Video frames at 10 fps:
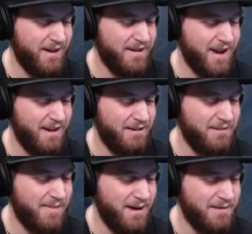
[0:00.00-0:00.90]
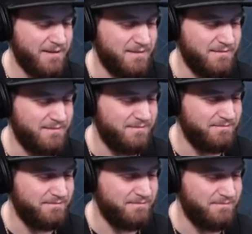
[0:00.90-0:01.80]
very narrow mountain
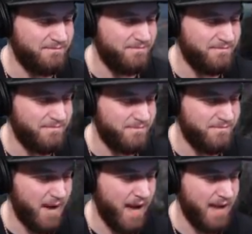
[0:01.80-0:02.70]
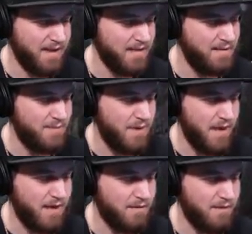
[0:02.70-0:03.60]
pass,
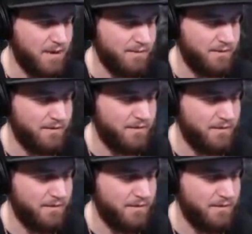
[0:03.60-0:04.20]
peak, whatever.